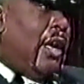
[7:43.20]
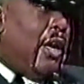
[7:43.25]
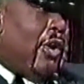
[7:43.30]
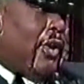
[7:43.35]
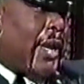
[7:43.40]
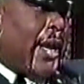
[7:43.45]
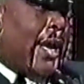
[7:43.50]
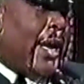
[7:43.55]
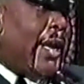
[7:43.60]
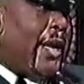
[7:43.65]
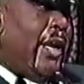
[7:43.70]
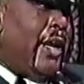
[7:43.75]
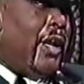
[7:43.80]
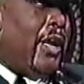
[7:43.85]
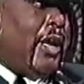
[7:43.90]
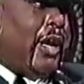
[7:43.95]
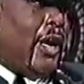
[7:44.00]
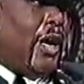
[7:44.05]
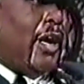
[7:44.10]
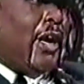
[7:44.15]
okay,
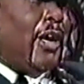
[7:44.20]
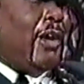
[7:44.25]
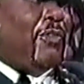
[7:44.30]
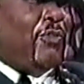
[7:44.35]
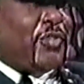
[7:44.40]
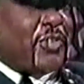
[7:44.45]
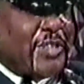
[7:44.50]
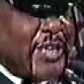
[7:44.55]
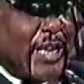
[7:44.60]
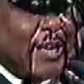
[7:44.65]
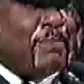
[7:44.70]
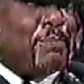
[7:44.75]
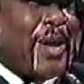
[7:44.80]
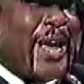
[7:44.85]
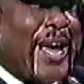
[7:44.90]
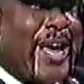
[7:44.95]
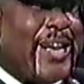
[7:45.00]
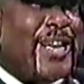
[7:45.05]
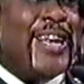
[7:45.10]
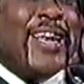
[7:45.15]

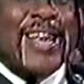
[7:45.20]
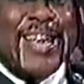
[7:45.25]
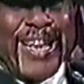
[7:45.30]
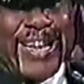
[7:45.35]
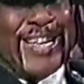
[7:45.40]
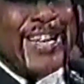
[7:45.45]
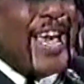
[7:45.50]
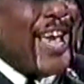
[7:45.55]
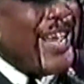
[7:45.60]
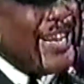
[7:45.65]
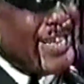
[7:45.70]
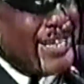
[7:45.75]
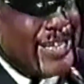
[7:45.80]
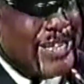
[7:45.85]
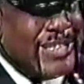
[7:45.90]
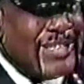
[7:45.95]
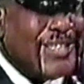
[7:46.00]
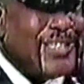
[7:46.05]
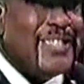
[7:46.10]
Sinbad, and that is...